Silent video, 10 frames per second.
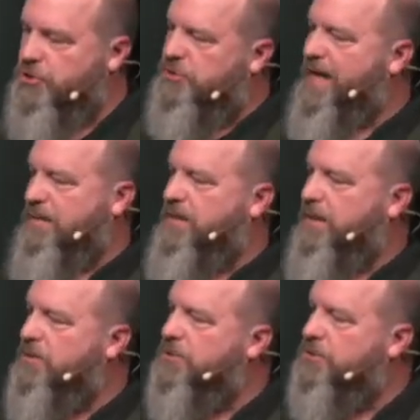
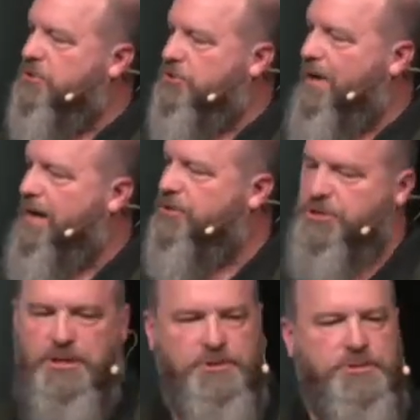techniques,
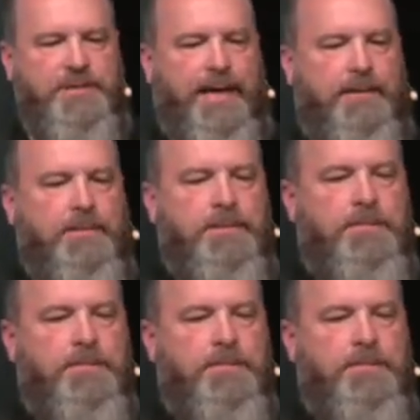strategies that